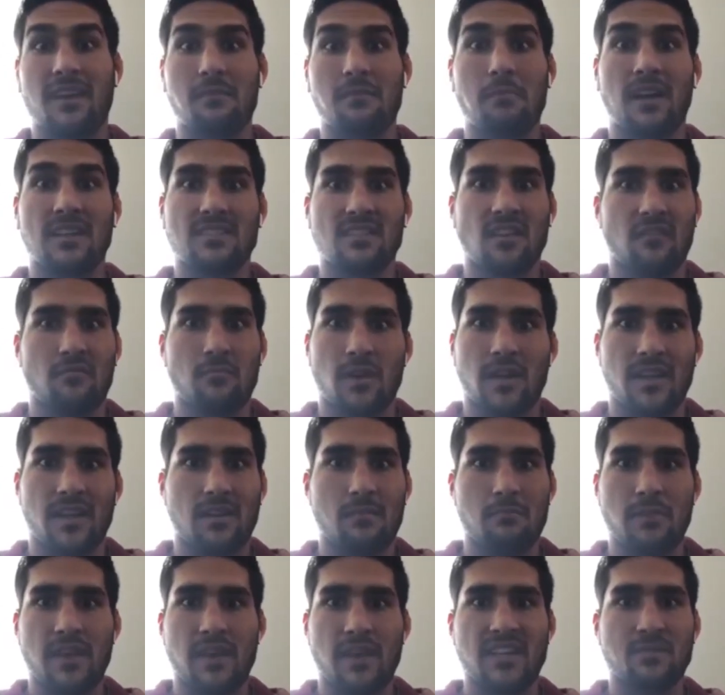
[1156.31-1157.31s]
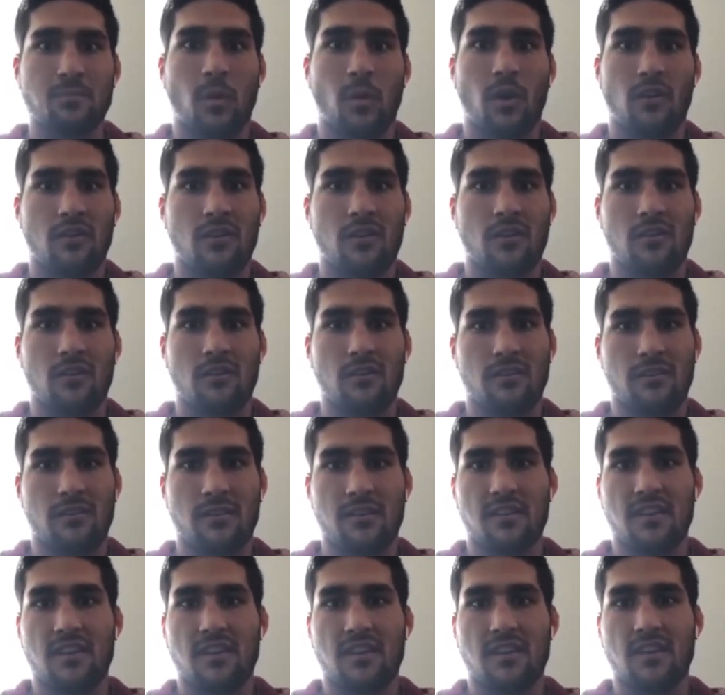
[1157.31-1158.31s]
money in baseball and calling it a day,
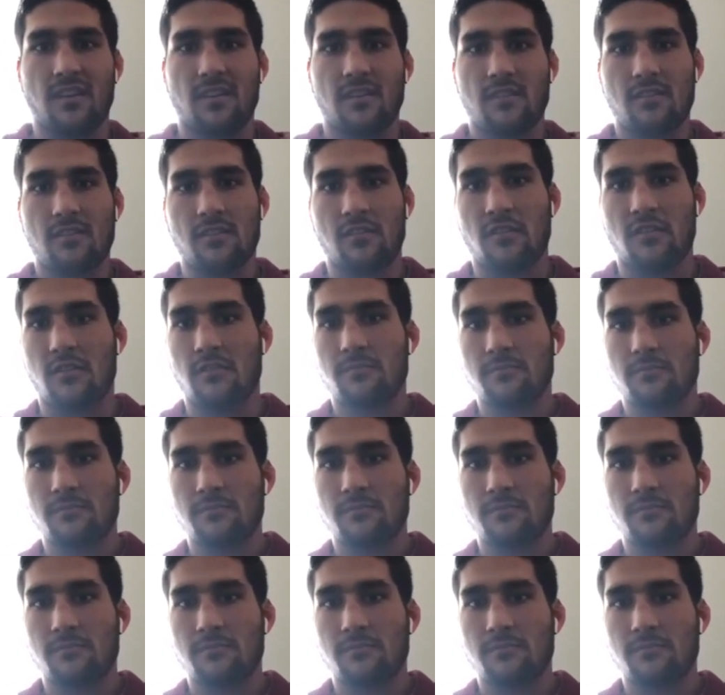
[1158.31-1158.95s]
you know. So,